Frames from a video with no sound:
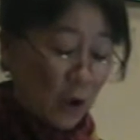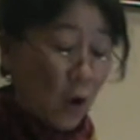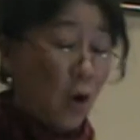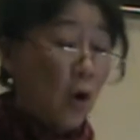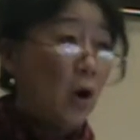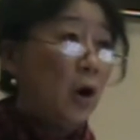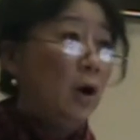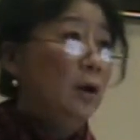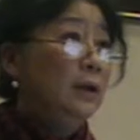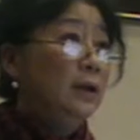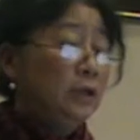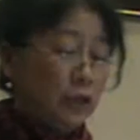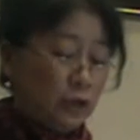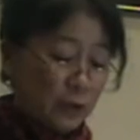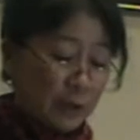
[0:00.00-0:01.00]
Or
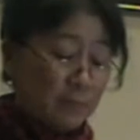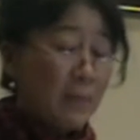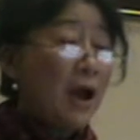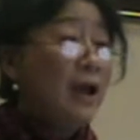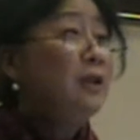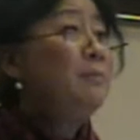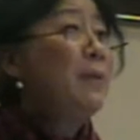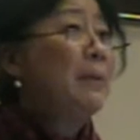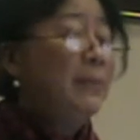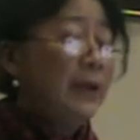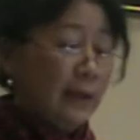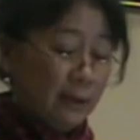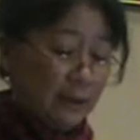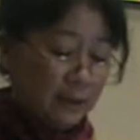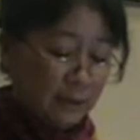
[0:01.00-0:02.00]
doing mind
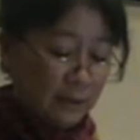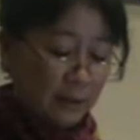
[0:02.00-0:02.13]
mapping